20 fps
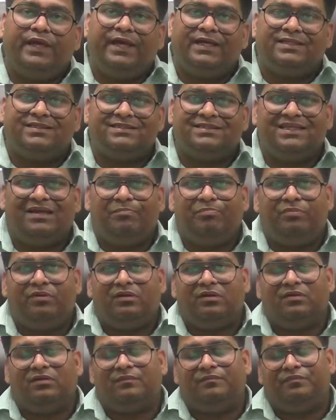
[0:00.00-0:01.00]

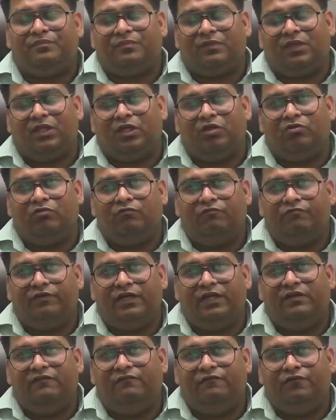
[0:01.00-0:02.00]
except,
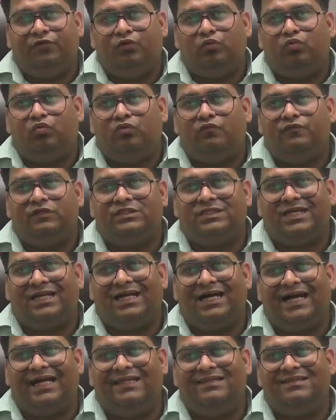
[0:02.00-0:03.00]
very few which
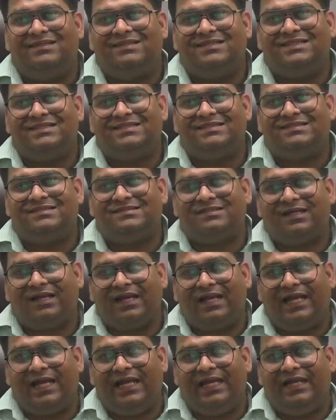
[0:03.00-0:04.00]
are either
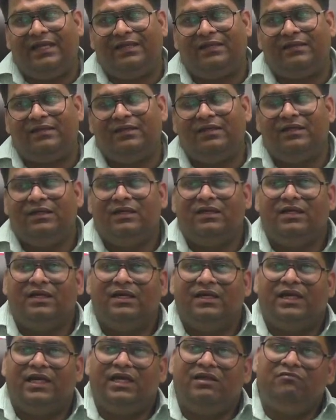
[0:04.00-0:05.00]
sterile,
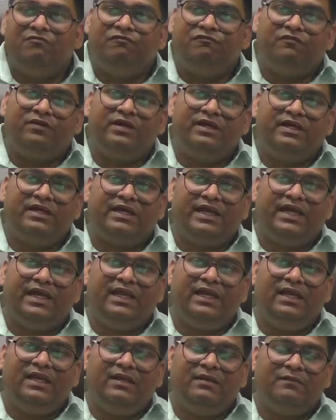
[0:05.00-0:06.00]

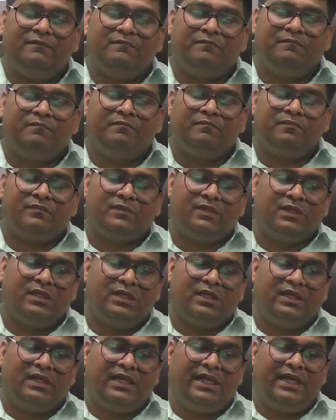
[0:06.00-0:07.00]
infertile,
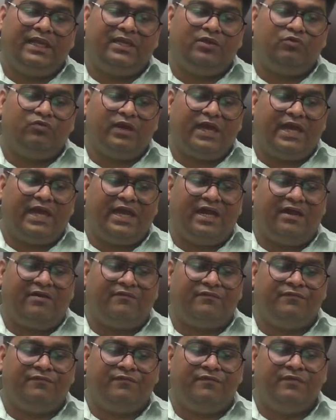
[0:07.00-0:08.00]
like you
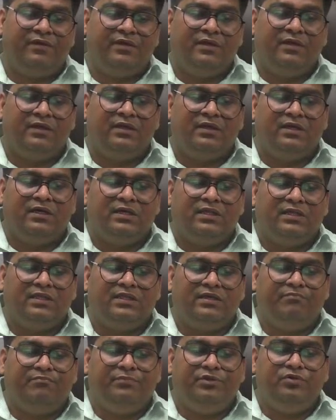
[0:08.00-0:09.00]
have
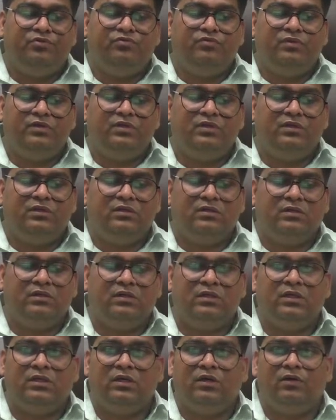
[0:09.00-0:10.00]
the mule,
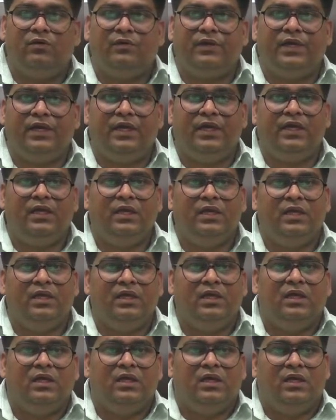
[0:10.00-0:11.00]
okay,
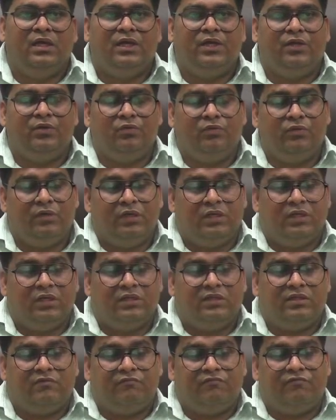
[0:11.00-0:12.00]

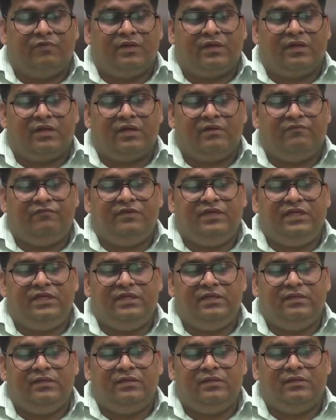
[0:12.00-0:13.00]
the worker
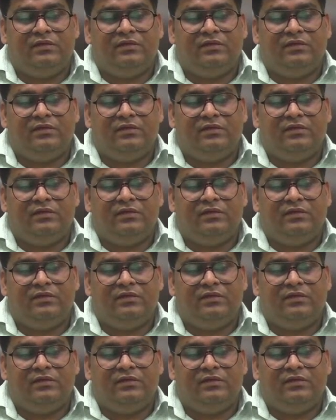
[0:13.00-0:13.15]
bee,